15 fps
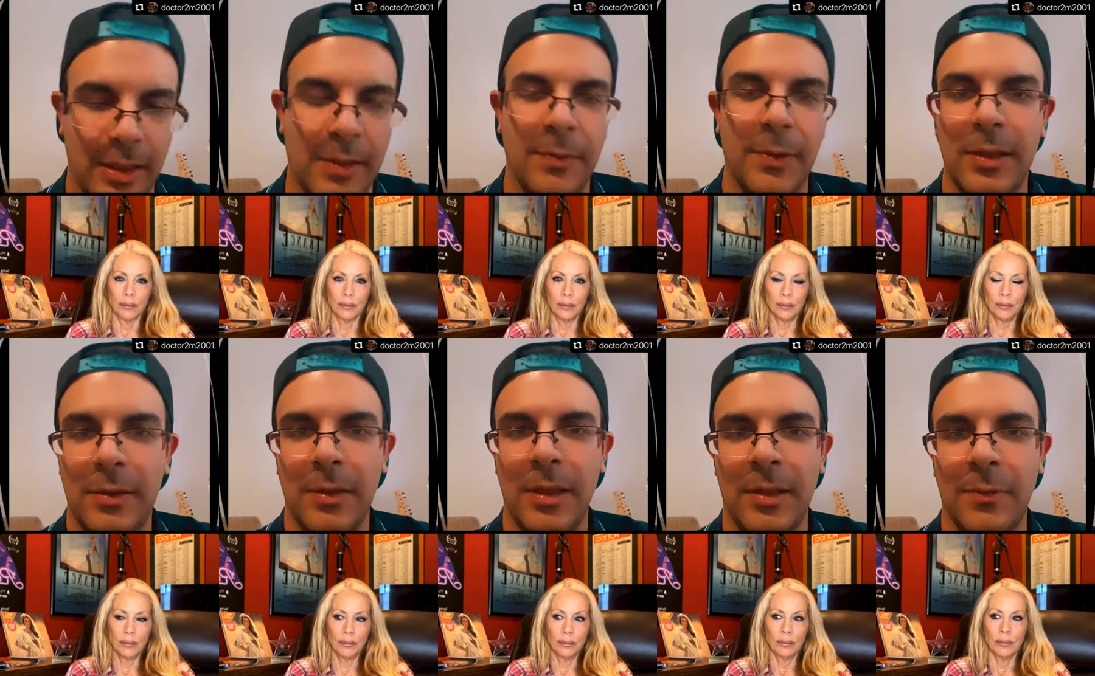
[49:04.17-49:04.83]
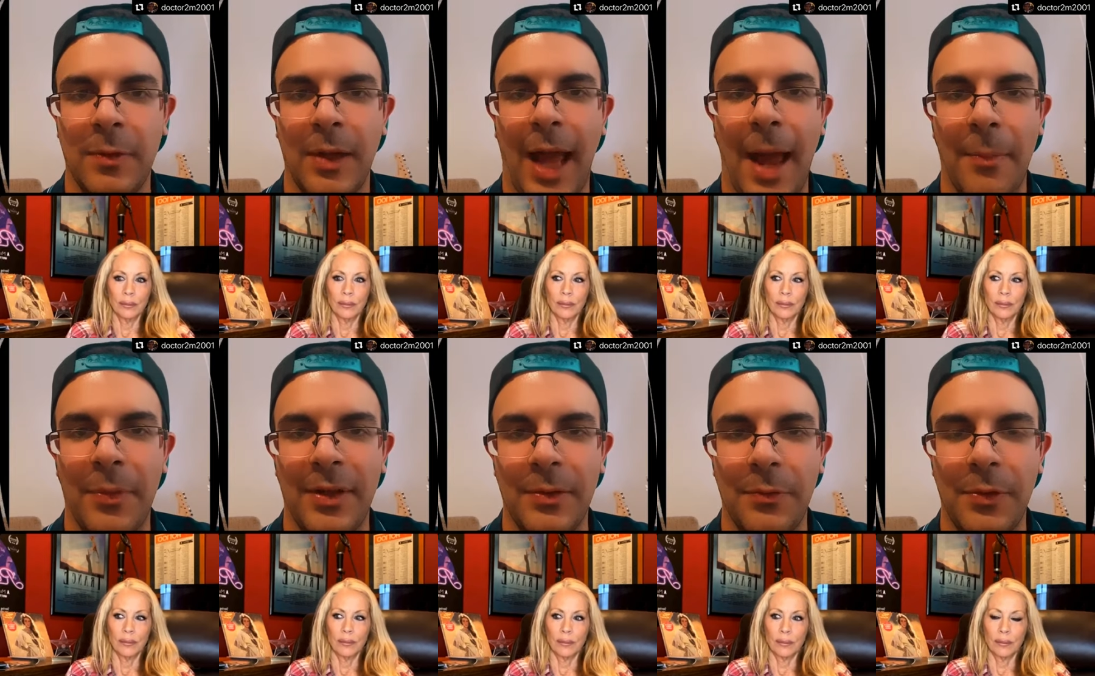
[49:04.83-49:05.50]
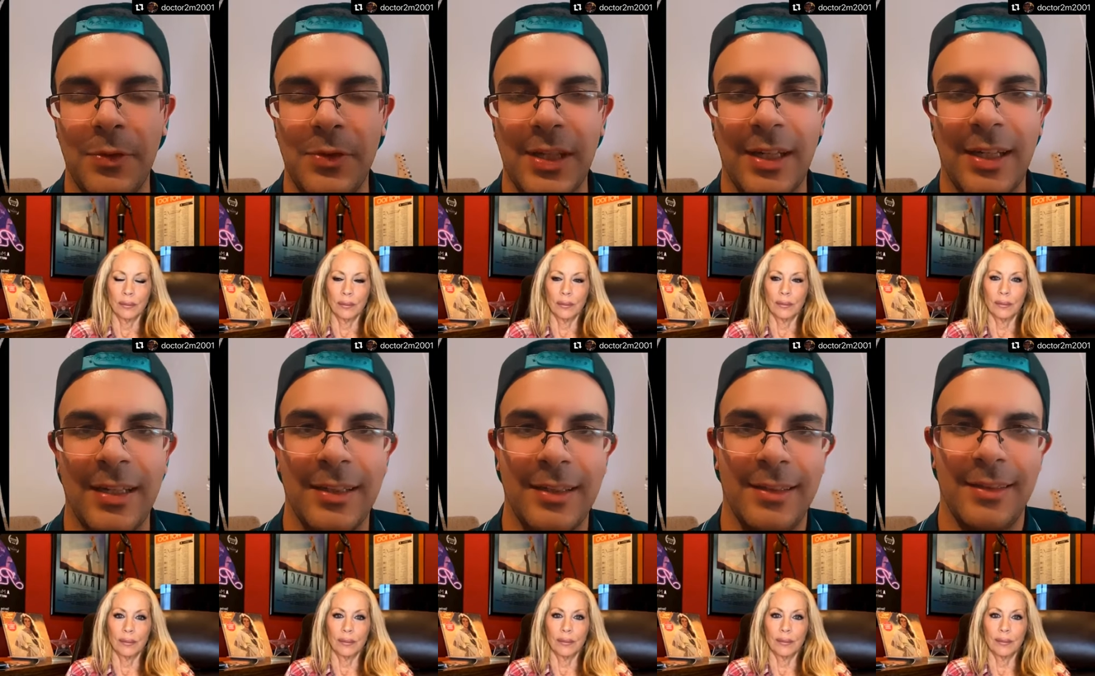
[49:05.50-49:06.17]
Speaker 1: it, it will happen in the future?
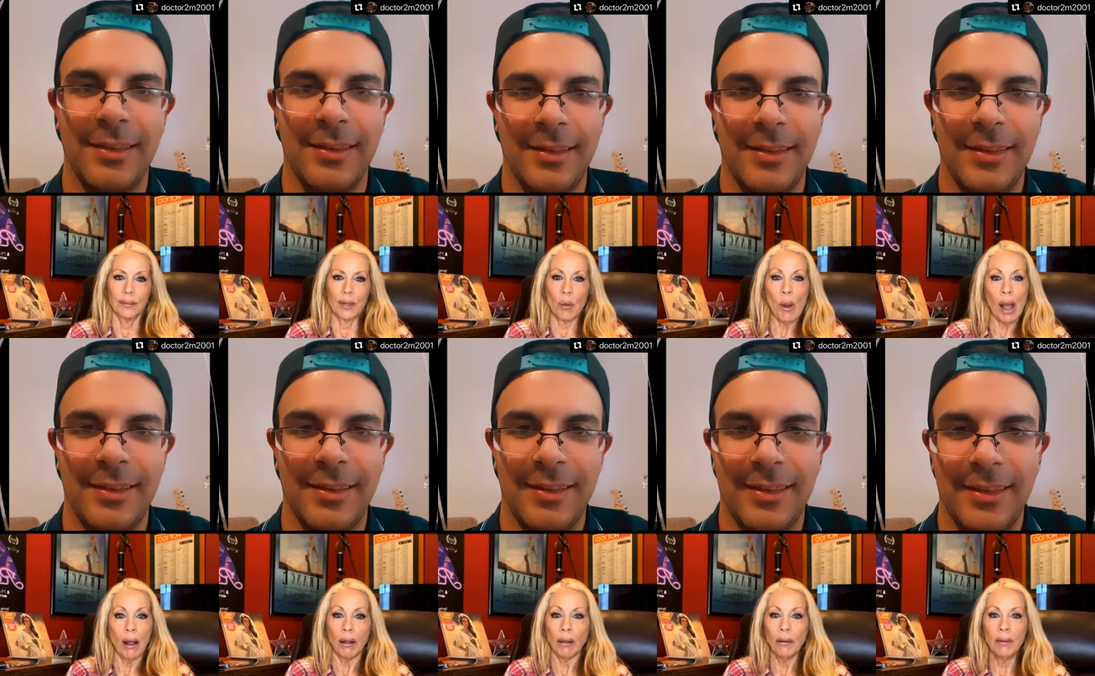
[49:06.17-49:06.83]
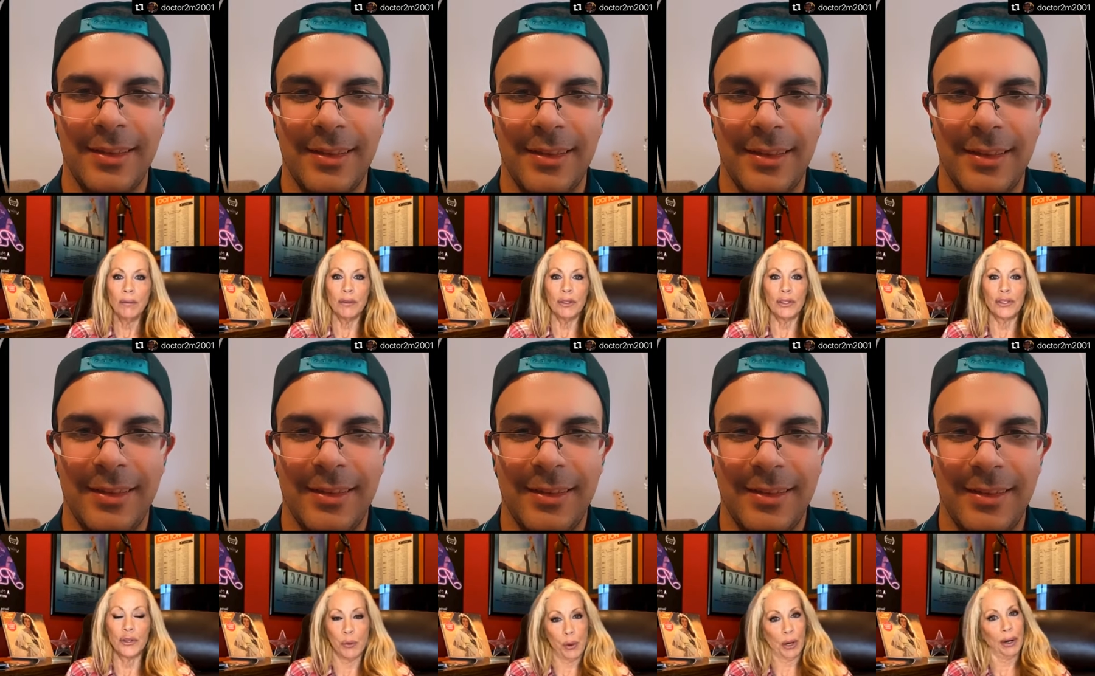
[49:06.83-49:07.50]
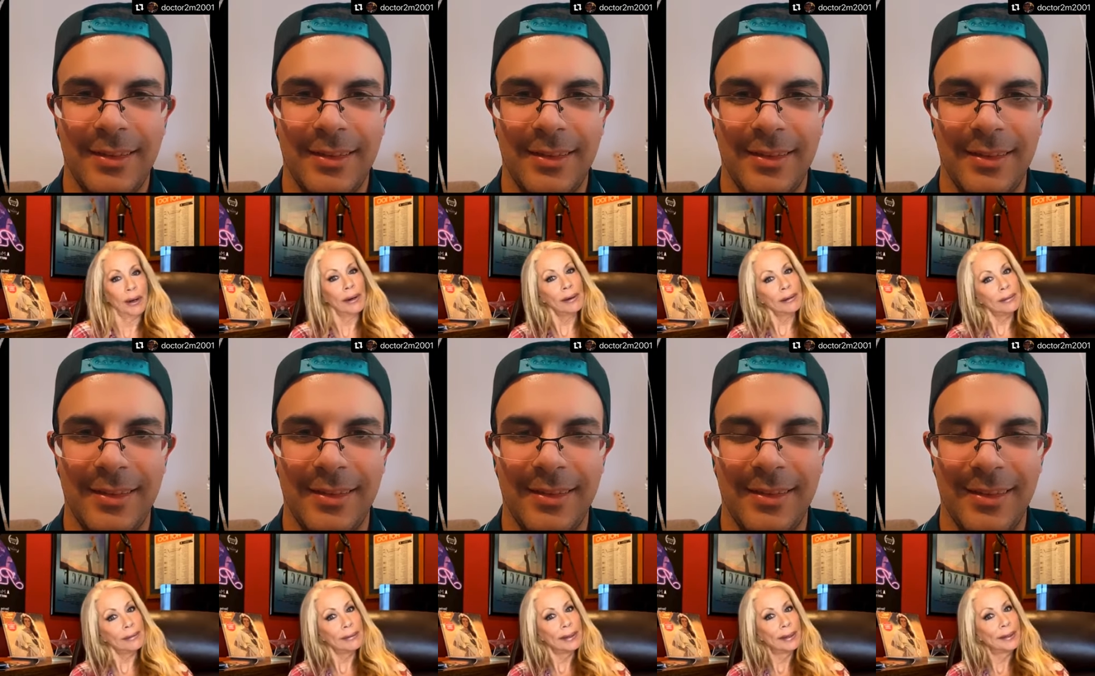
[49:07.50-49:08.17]
Speaker 2: Well, sure.
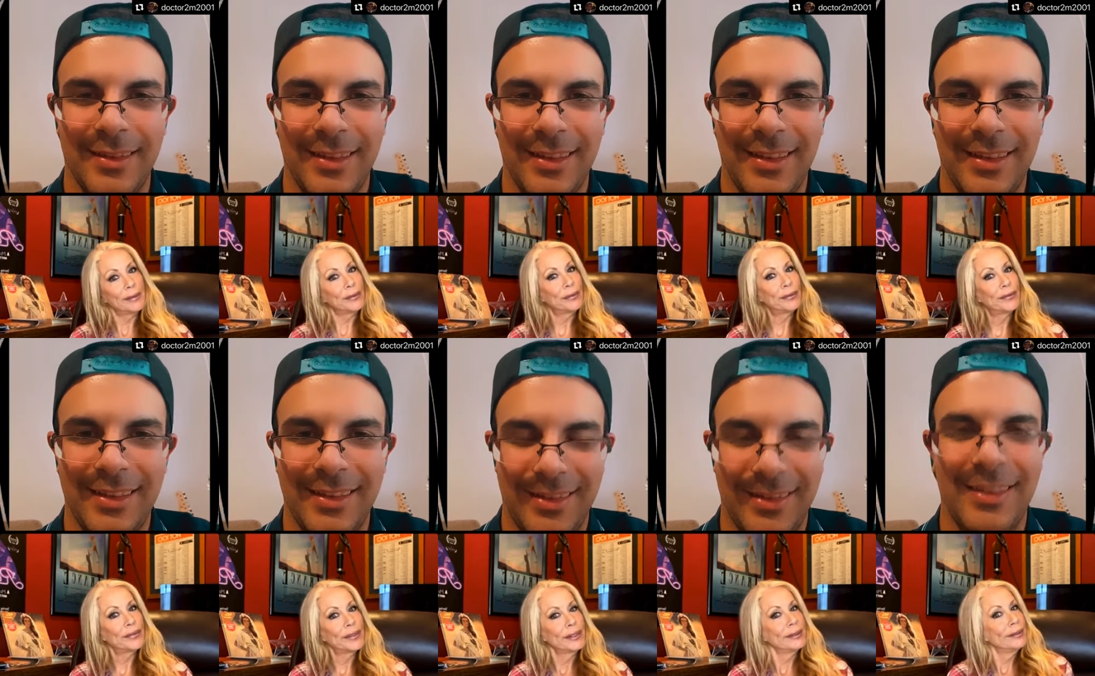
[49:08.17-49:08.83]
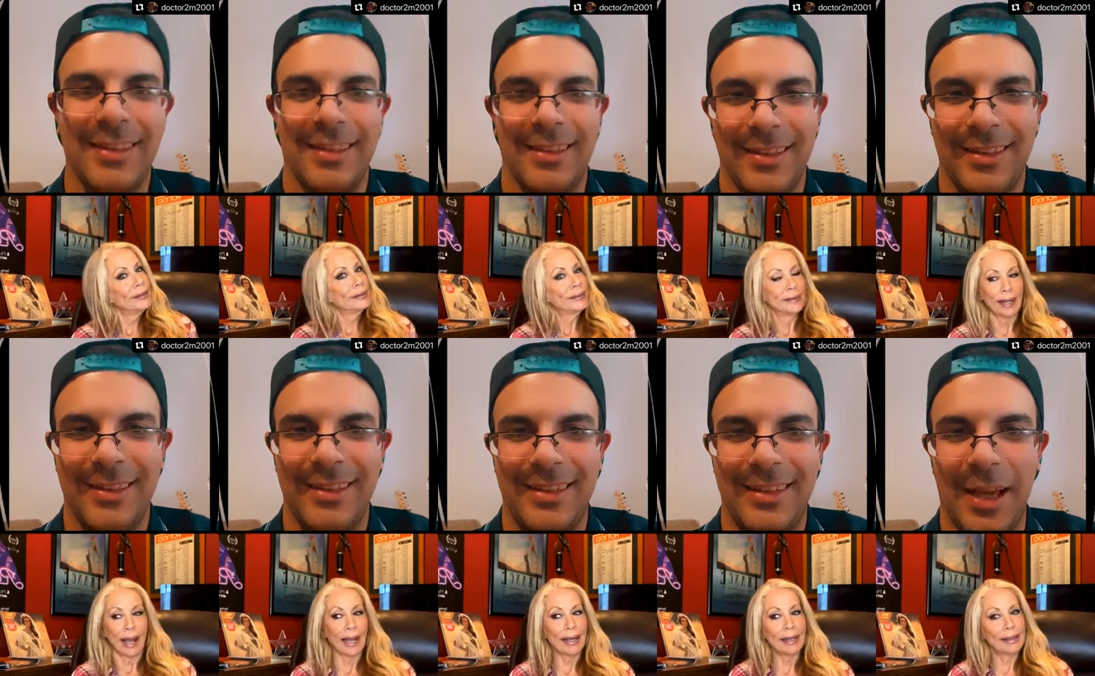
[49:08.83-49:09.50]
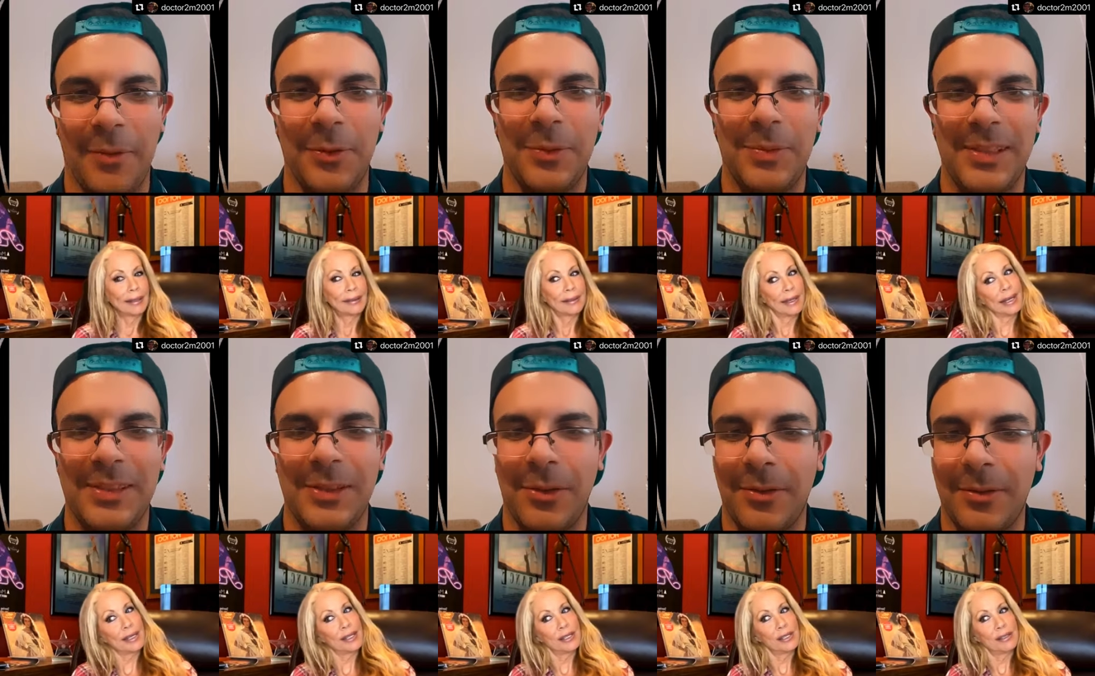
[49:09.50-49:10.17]
If I. That would
Speaker 1: be
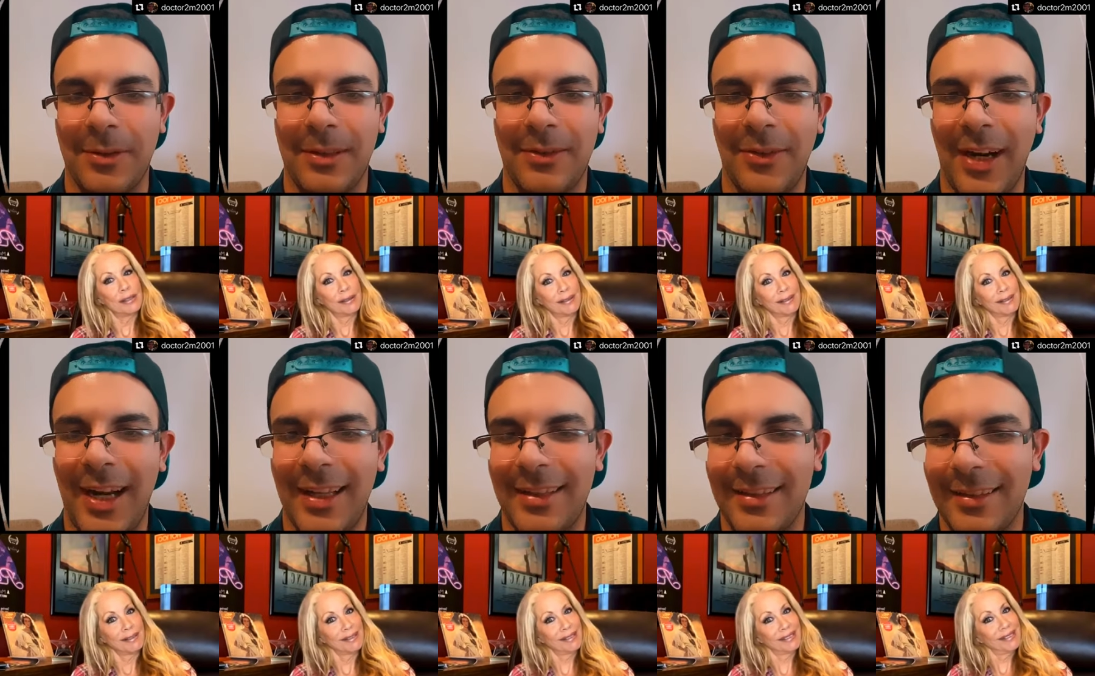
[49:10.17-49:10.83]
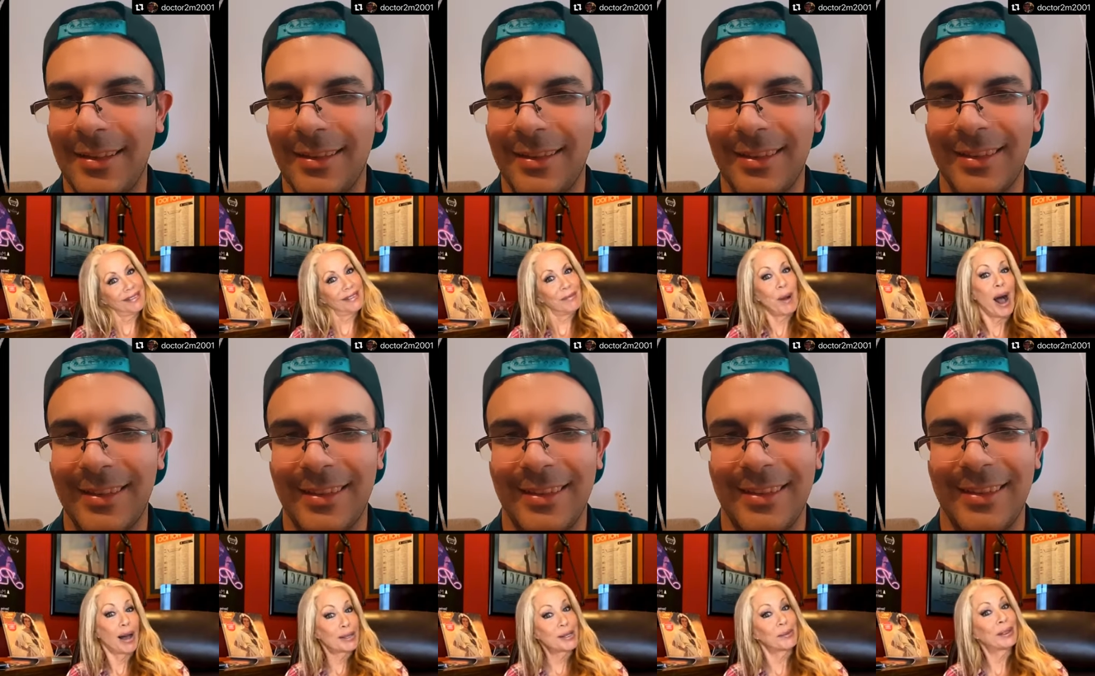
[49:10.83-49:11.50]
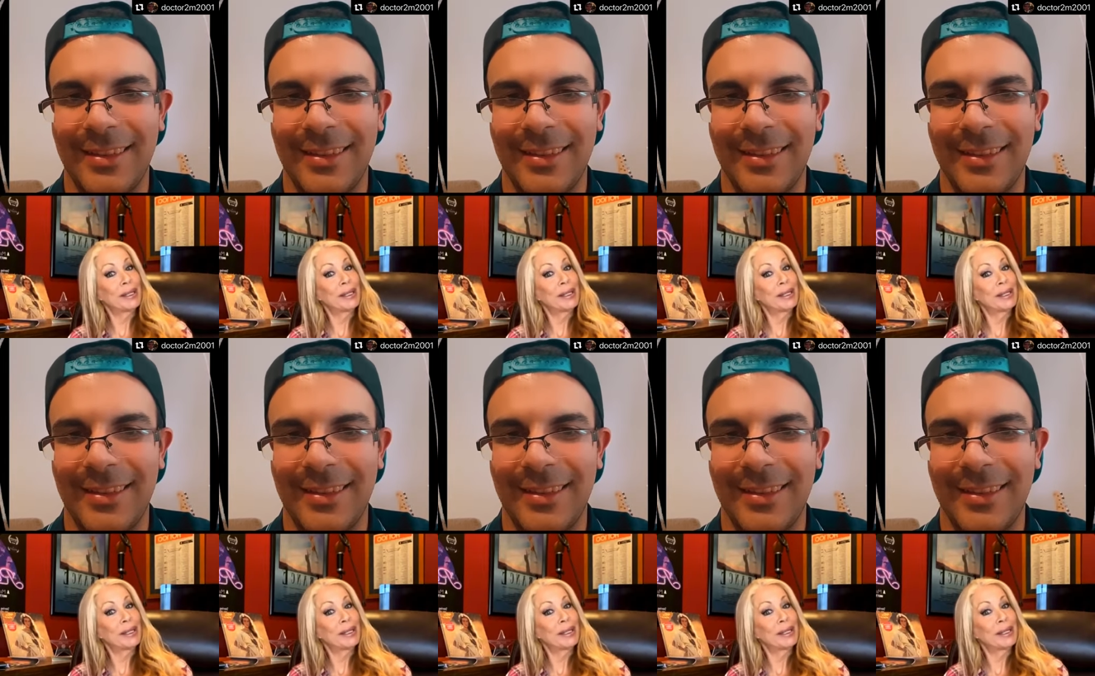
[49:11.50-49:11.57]
so great.
Speaker 2: Possibly.